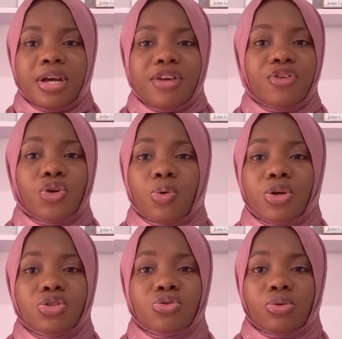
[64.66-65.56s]
if you don't
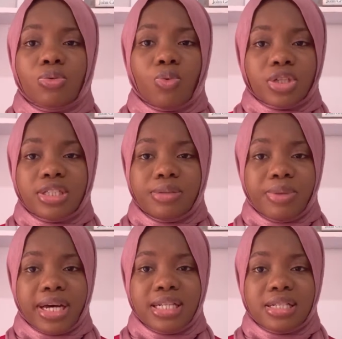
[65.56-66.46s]
want to watch the
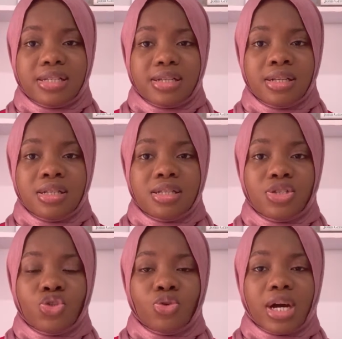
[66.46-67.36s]
behind the scenes,
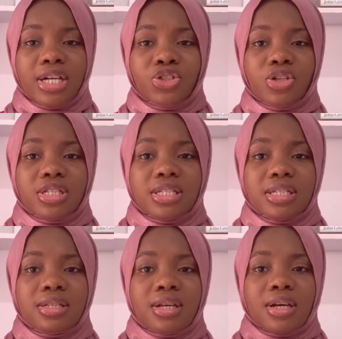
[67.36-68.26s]
you can just
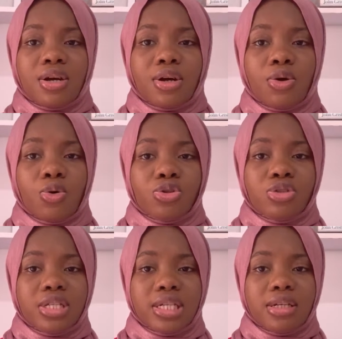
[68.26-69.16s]
go to
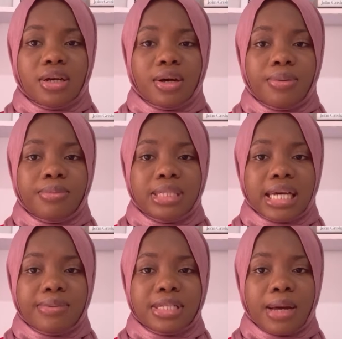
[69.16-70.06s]
the
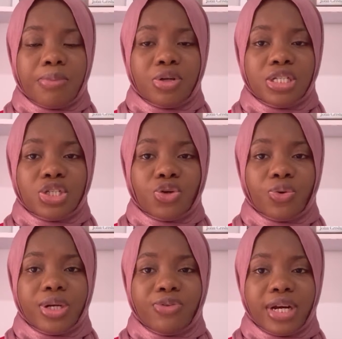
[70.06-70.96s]
timestamp on the
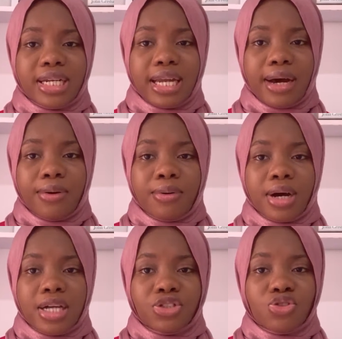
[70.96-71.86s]
screen right now
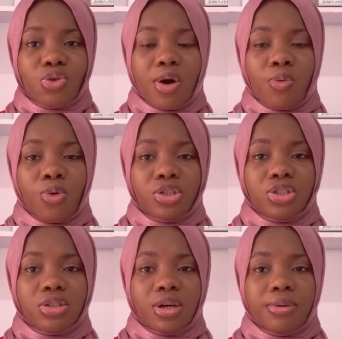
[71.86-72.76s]
and just go and watch
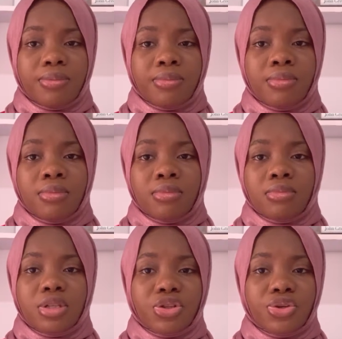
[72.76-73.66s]

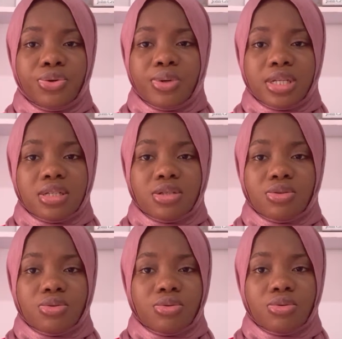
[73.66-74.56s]
the 3 ways
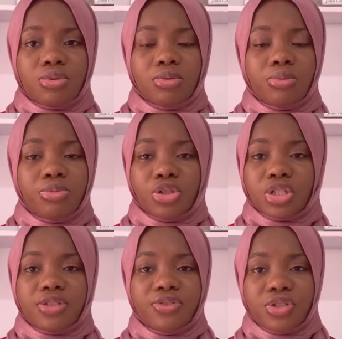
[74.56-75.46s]
to
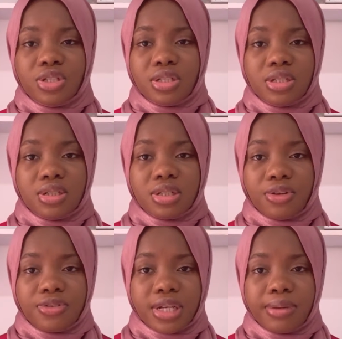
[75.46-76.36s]
productively use the
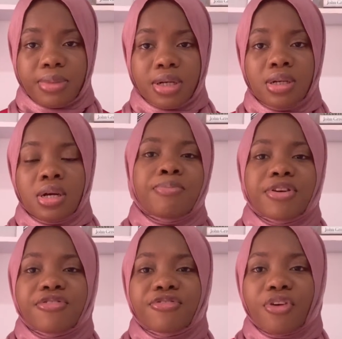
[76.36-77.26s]
self timer.
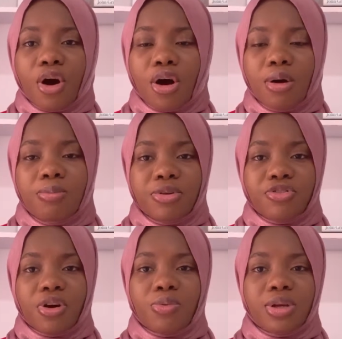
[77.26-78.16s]
Before
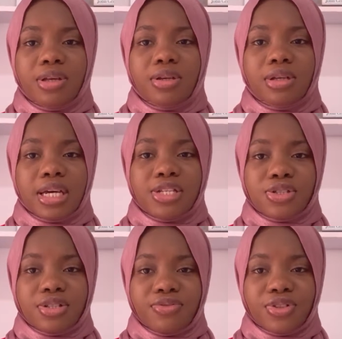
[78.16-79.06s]
we get
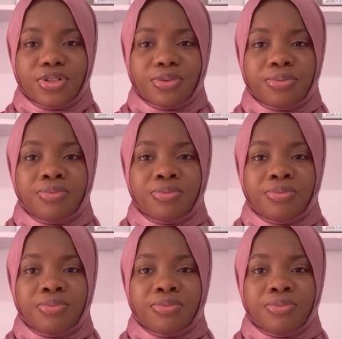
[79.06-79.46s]
into the video,